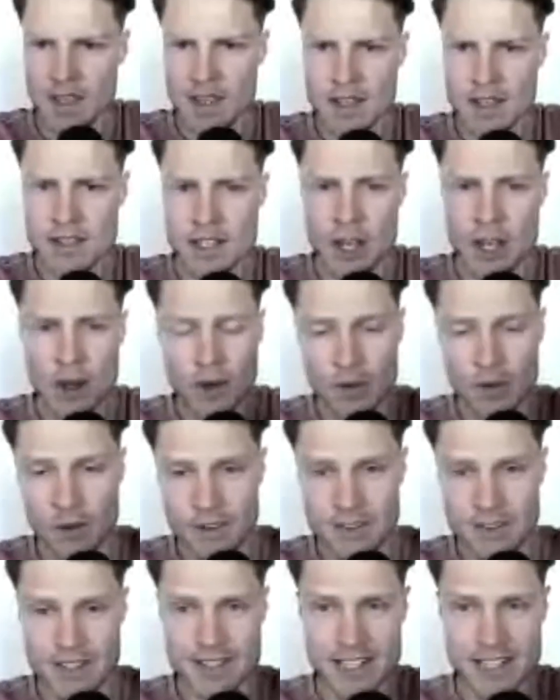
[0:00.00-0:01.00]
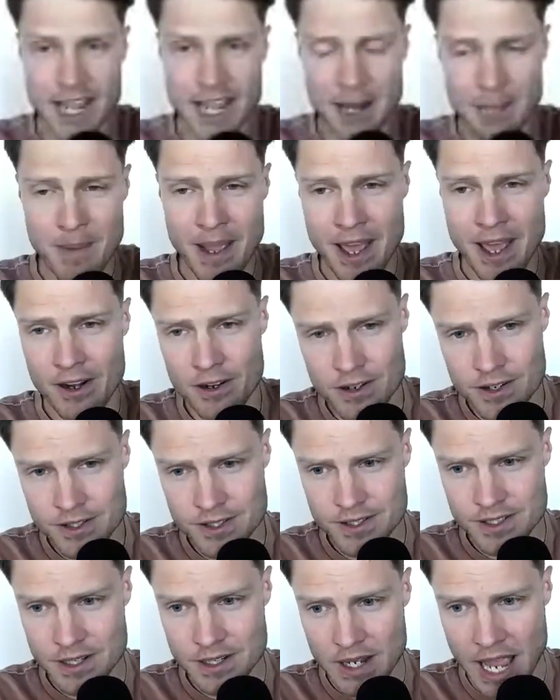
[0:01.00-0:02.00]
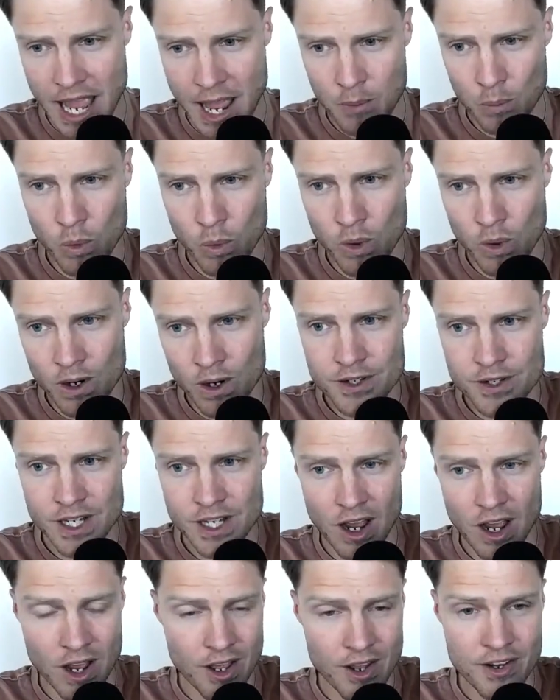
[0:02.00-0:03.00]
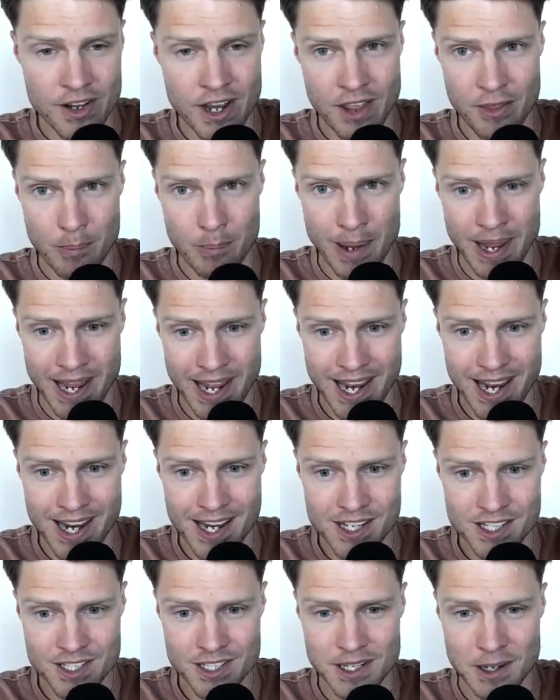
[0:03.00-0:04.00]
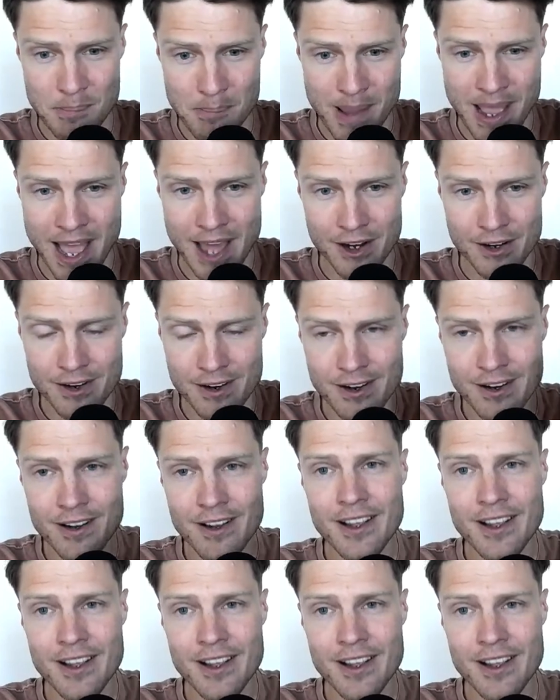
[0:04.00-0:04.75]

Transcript: So design matters and words on the page matter.